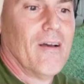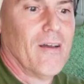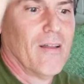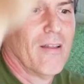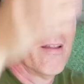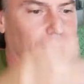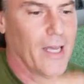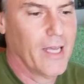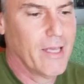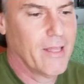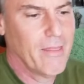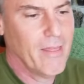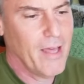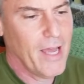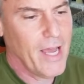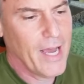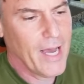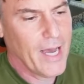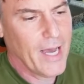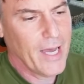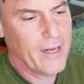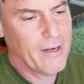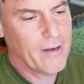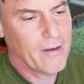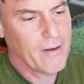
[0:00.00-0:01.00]
like
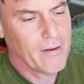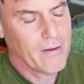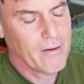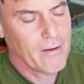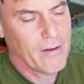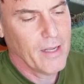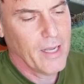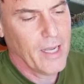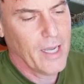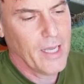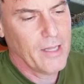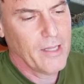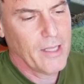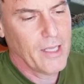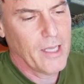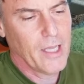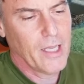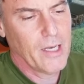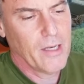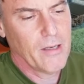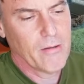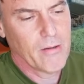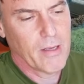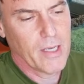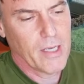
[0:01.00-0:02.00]
that, and
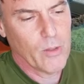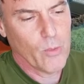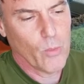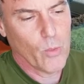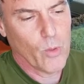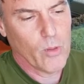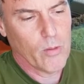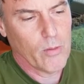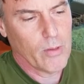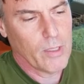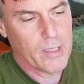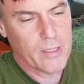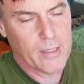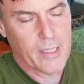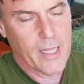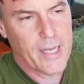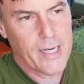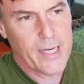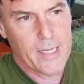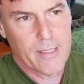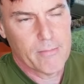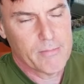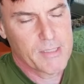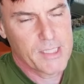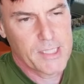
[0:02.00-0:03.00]
then let
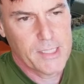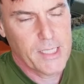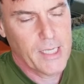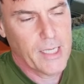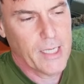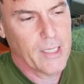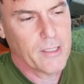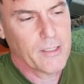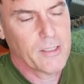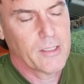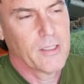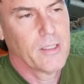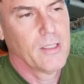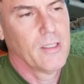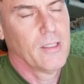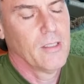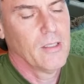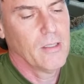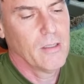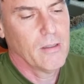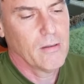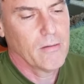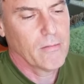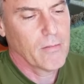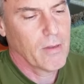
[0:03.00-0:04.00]
it sit.
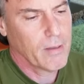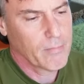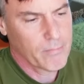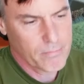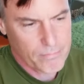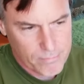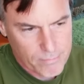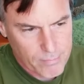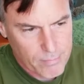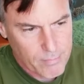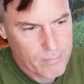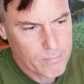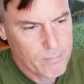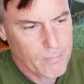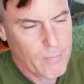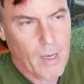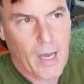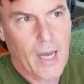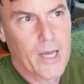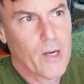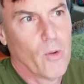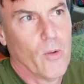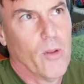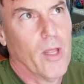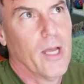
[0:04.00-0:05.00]

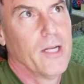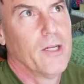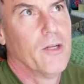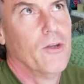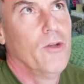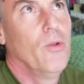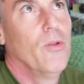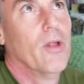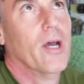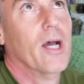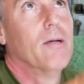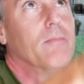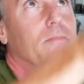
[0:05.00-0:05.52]
I don't like to do that.